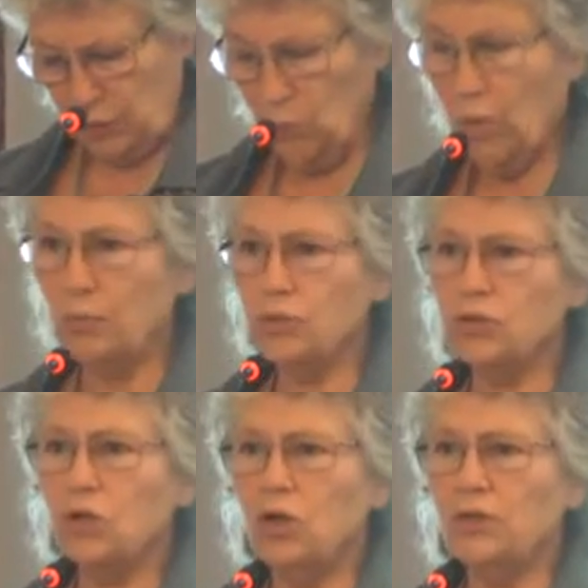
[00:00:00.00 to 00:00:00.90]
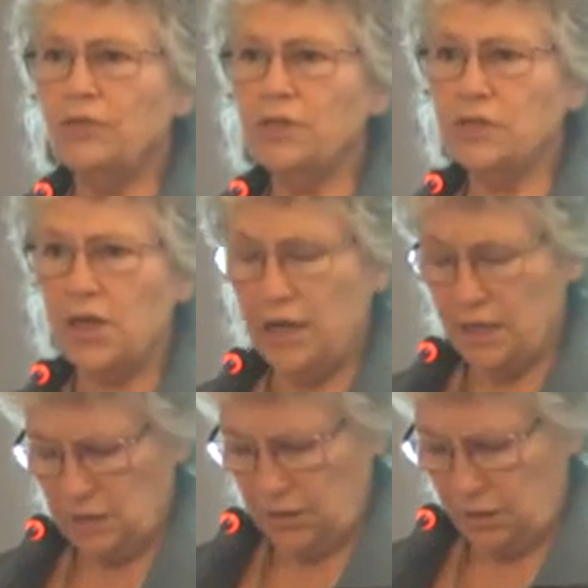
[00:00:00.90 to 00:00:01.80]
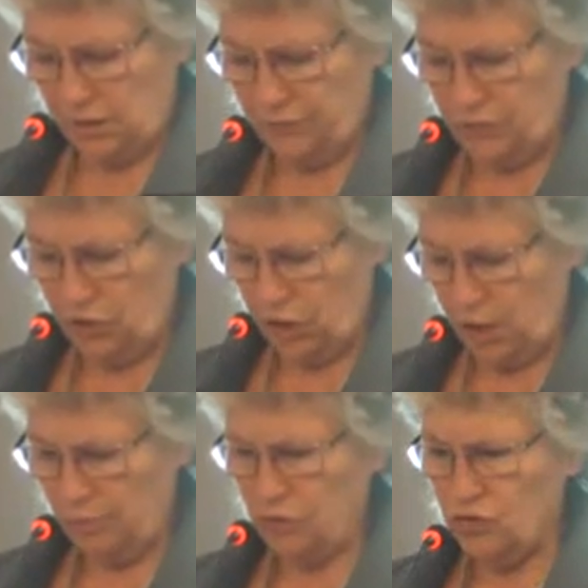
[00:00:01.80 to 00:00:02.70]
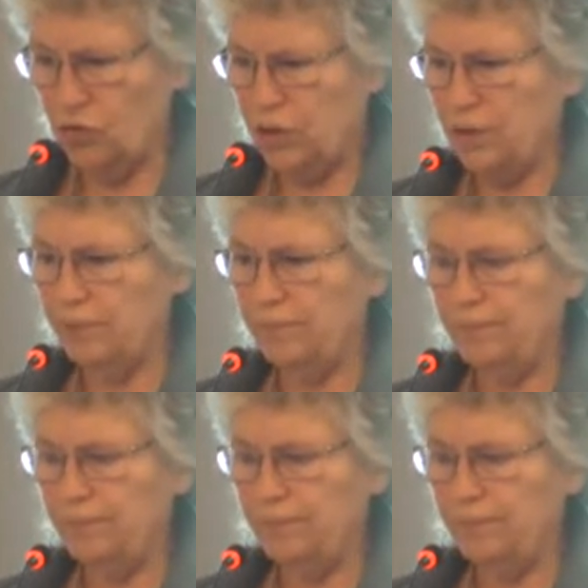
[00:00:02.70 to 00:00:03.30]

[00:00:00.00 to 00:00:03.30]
in what was called the science of geometry,